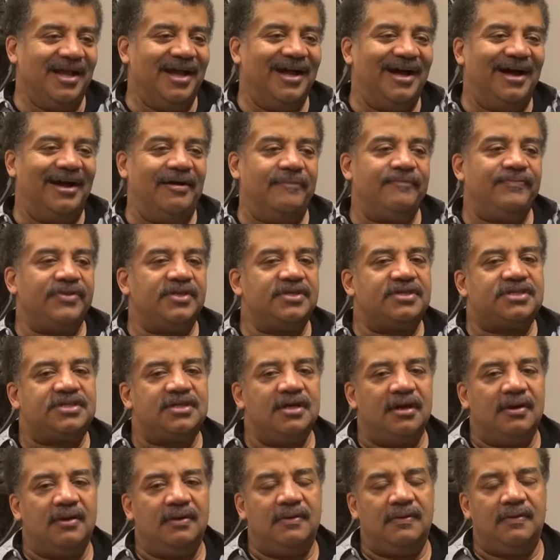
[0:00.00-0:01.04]
Um,
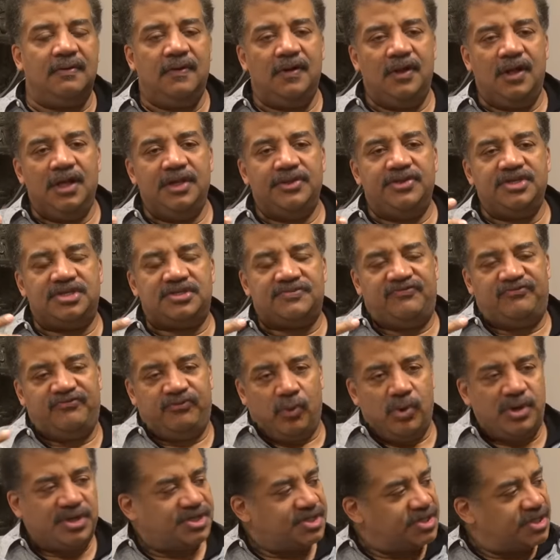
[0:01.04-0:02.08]
so this
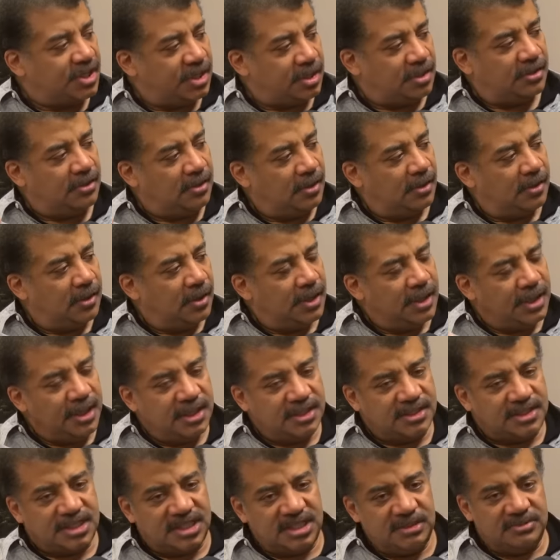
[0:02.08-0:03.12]
forcing
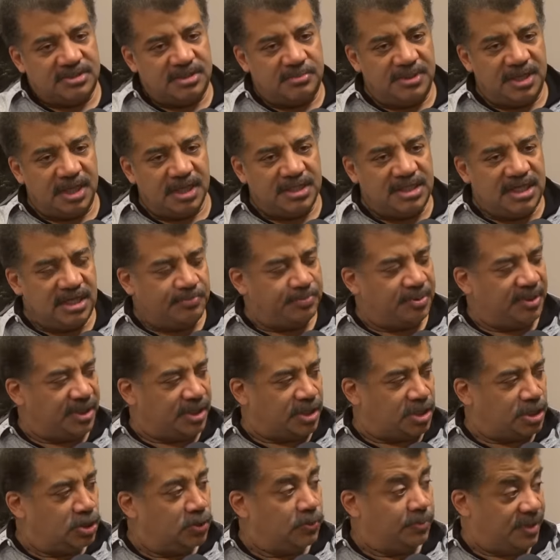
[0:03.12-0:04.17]
is seems to be a deeply
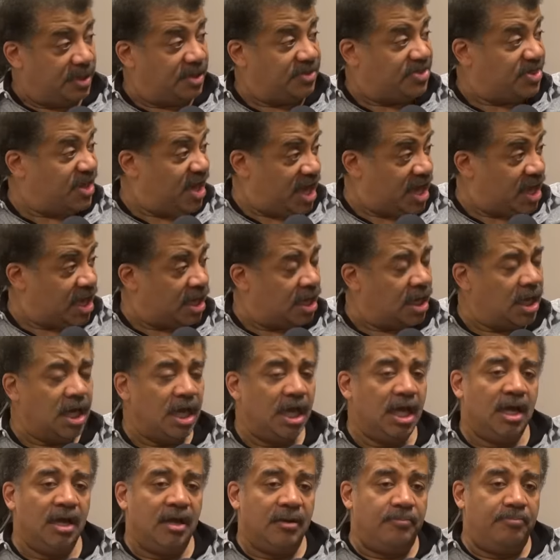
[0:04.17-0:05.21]
human thing.
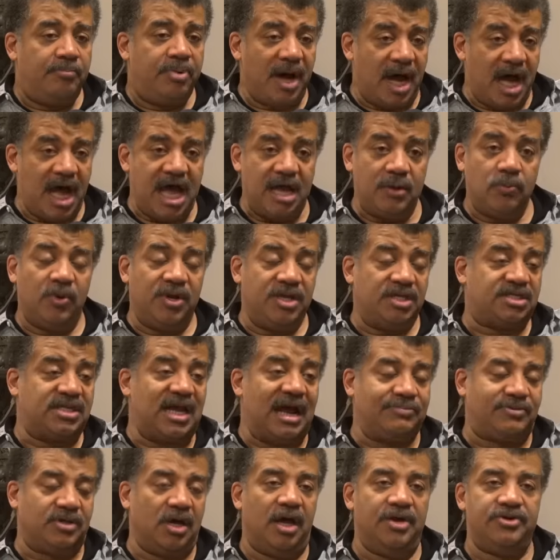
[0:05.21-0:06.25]
Right. But when it's, it's
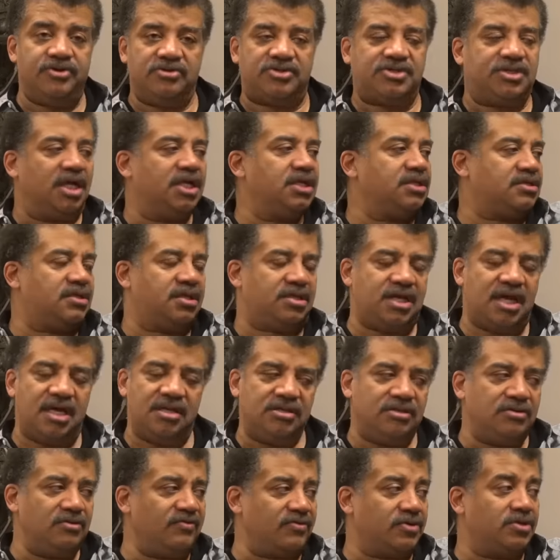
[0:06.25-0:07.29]
time to understand
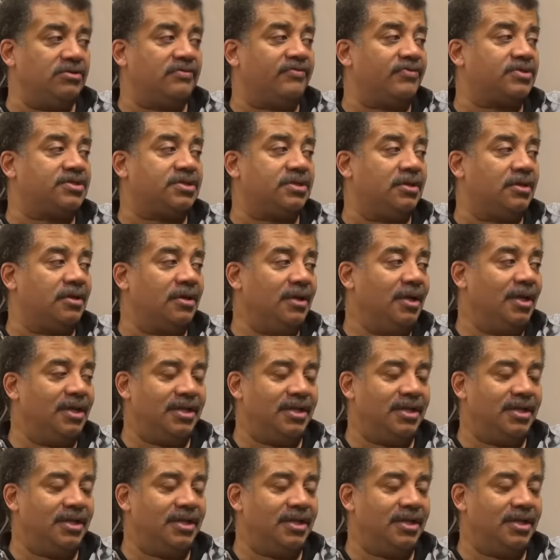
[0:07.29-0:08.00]
the universe, universe, not nature,